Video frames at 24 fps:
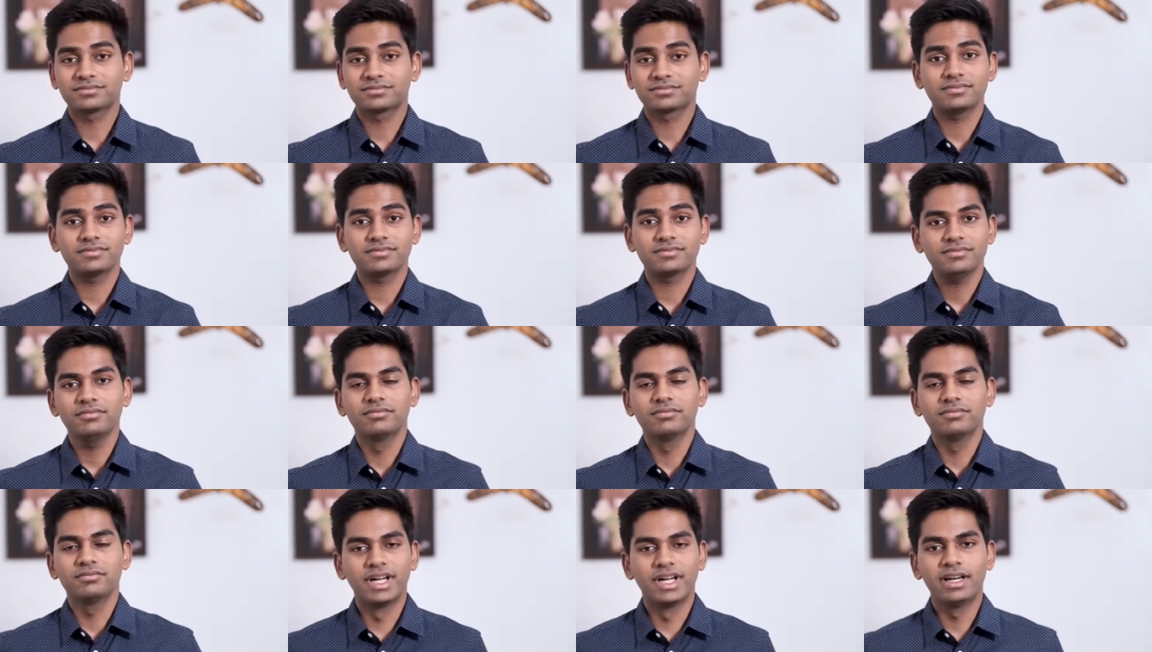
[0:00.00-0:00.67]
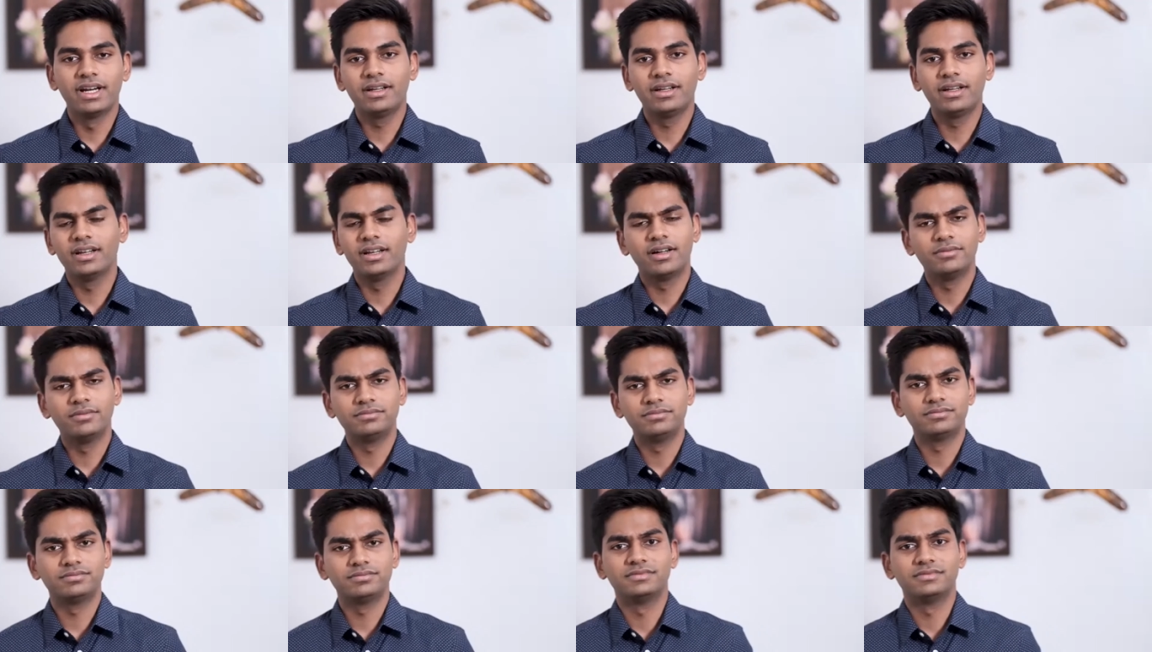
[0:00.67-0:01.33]
but
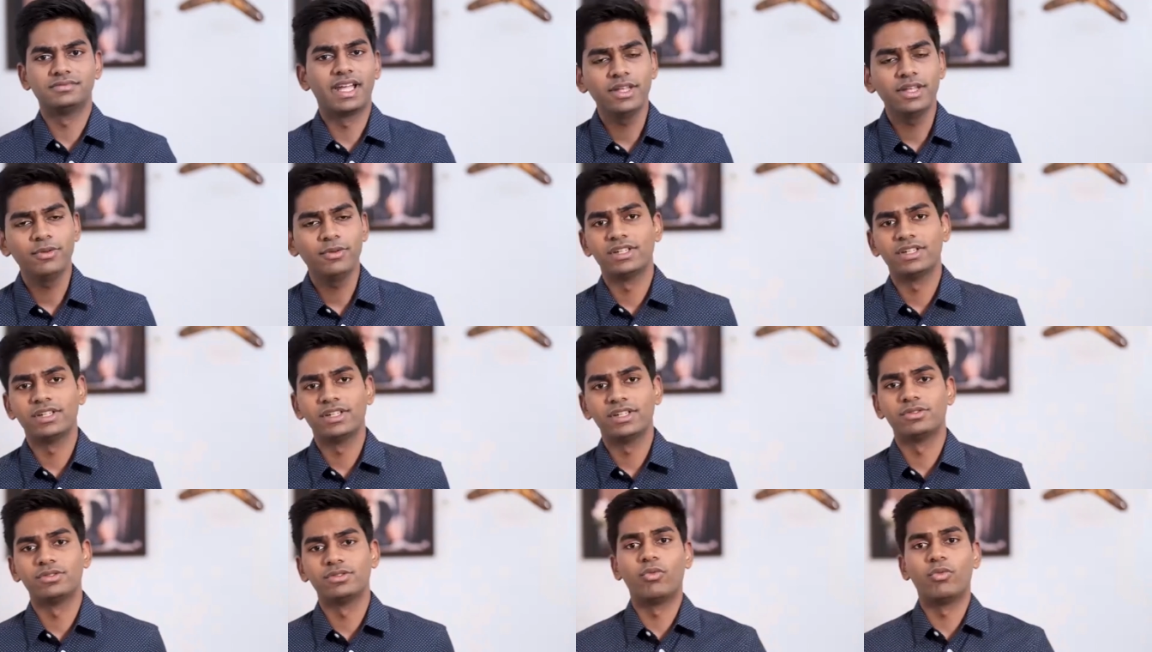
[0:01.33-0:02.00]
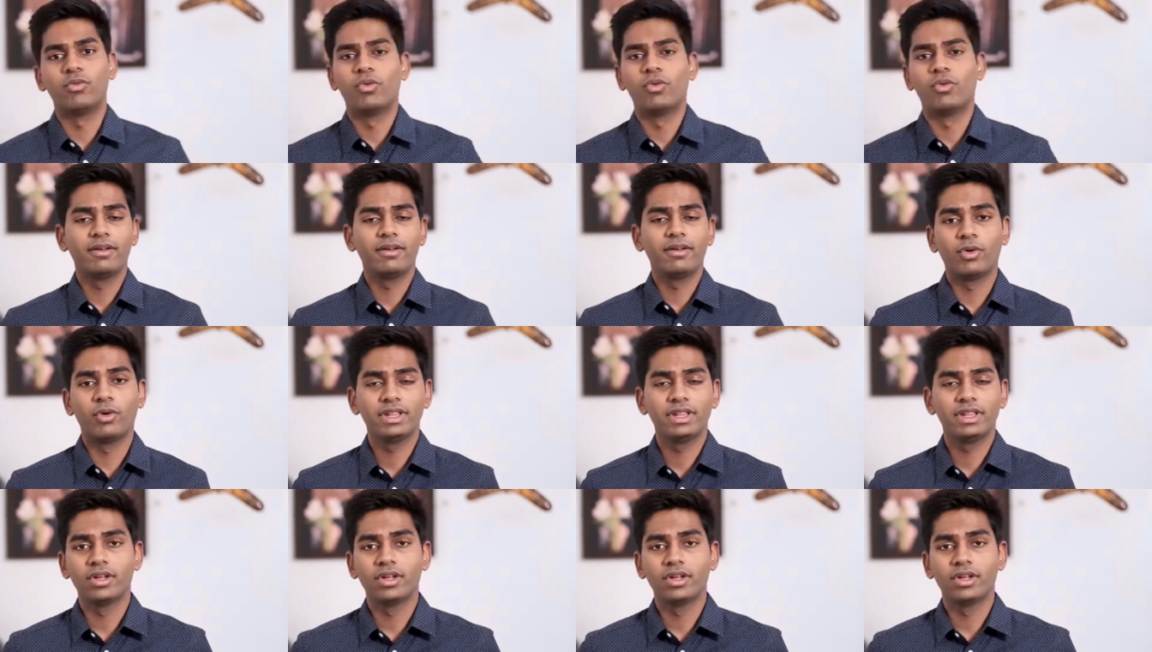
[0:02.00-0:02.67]
um, anyways, what, what, I what we
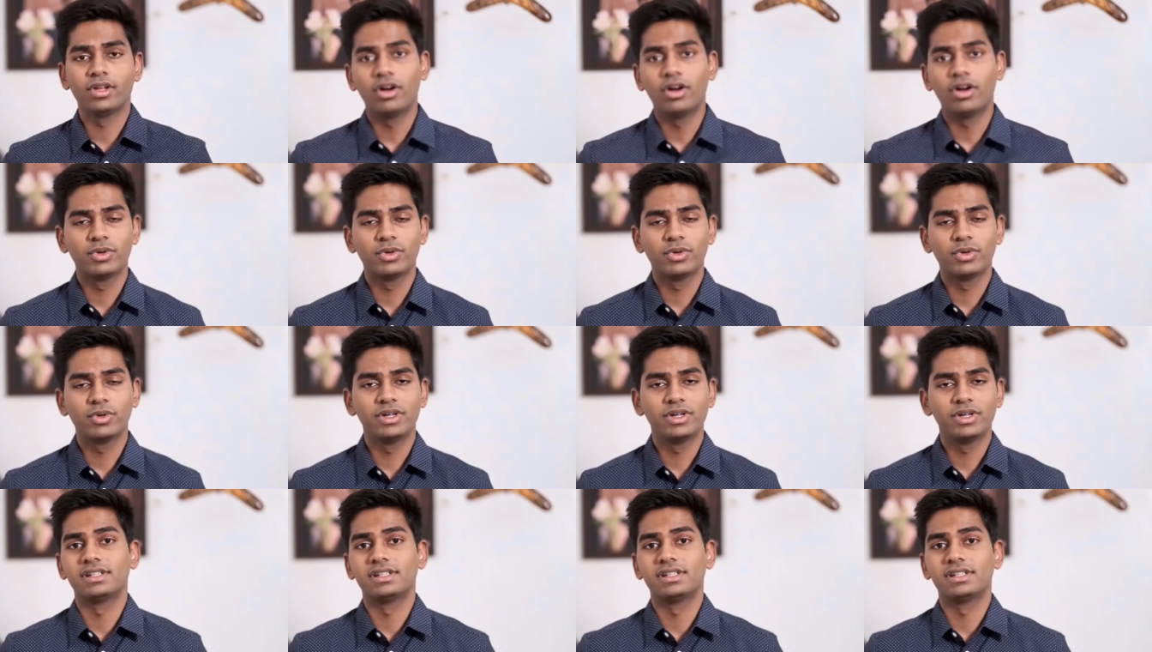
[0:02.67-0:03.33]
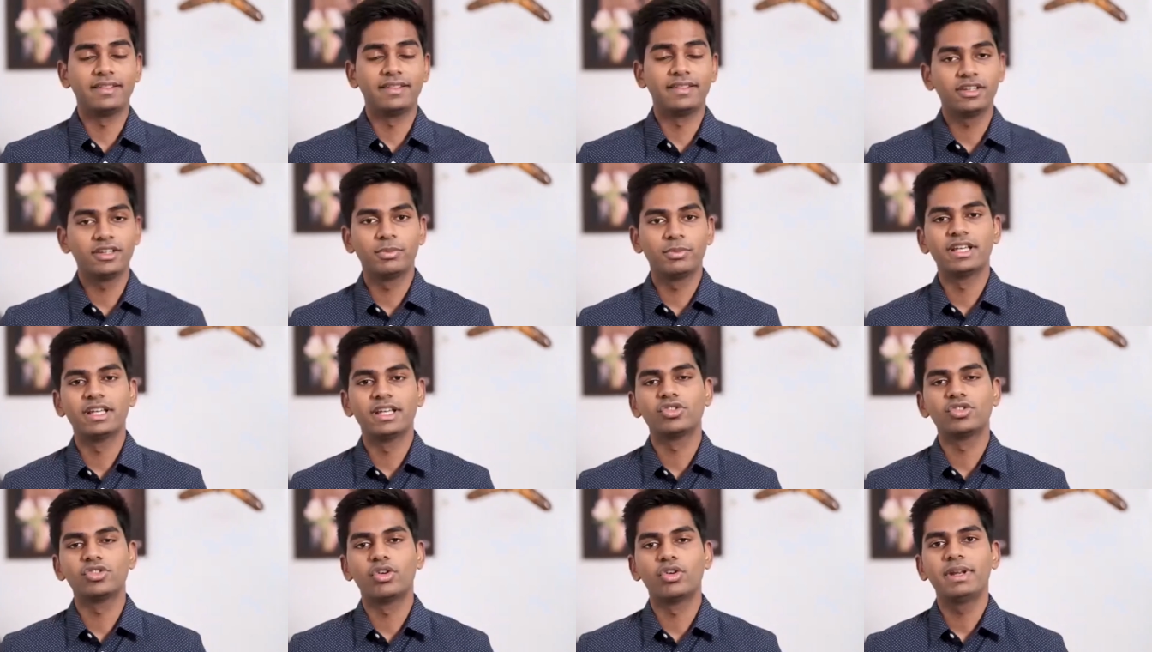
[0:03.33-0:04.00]
thought was, uh, I think to me, there's
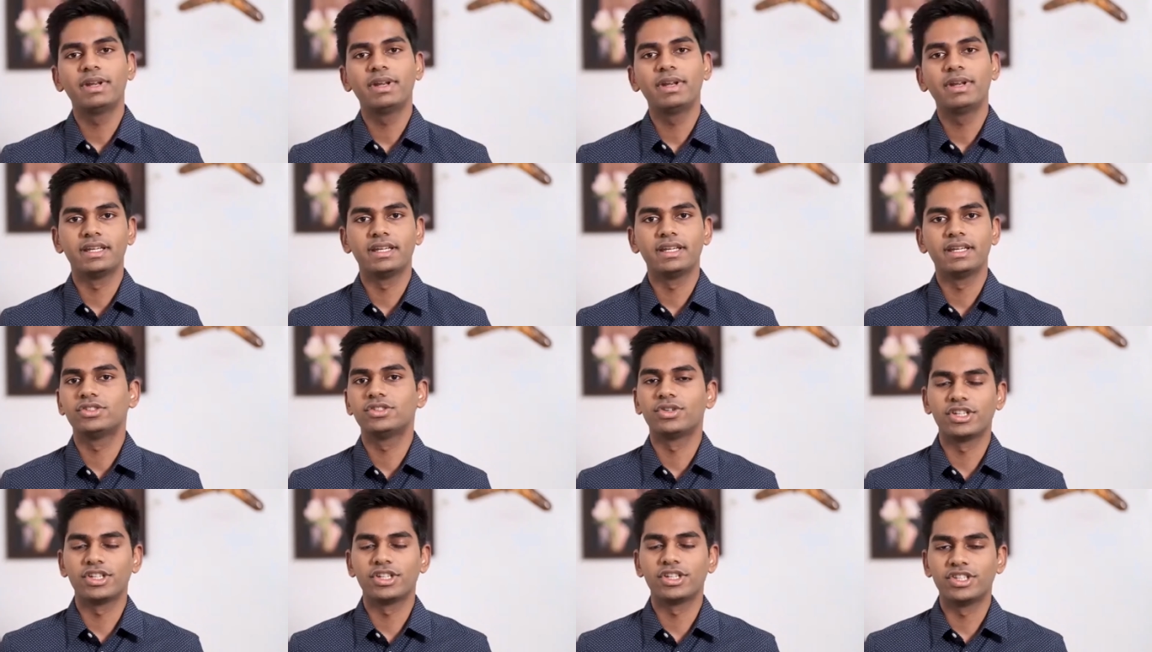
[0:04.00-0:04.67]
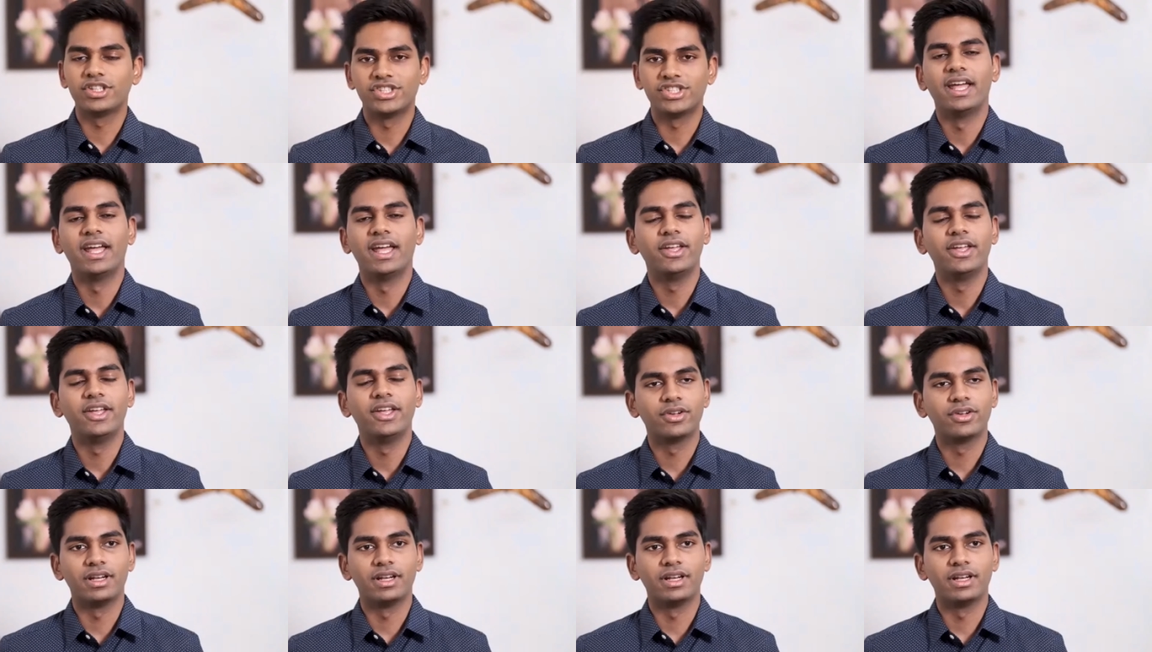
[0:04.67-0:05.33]
so many things you can share, you can
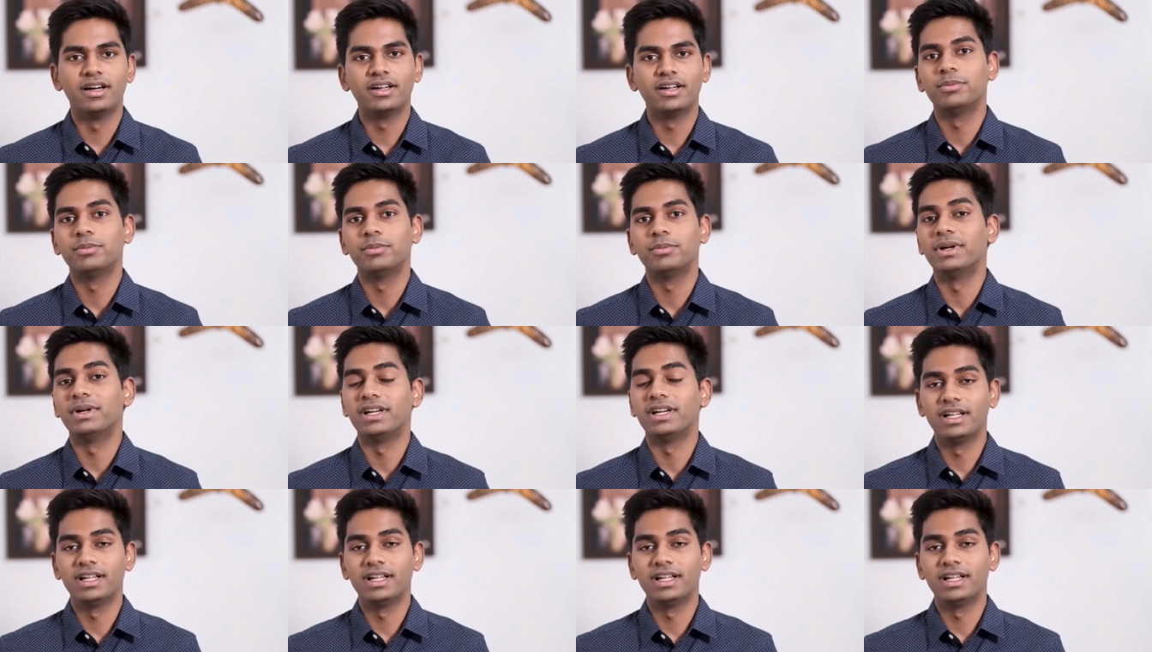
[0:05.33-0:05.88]
learn, but